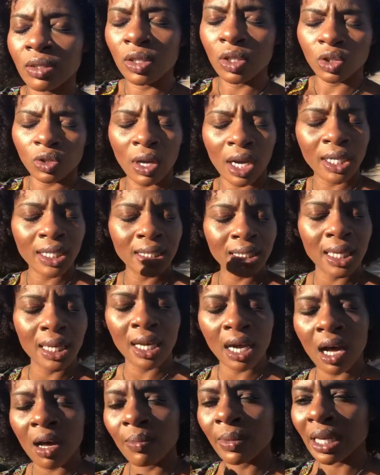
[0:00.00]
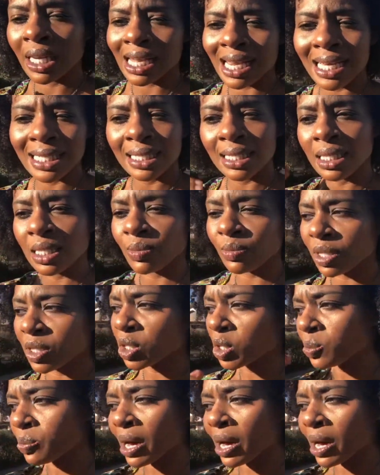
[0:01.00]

to try to stay calm and classy as much as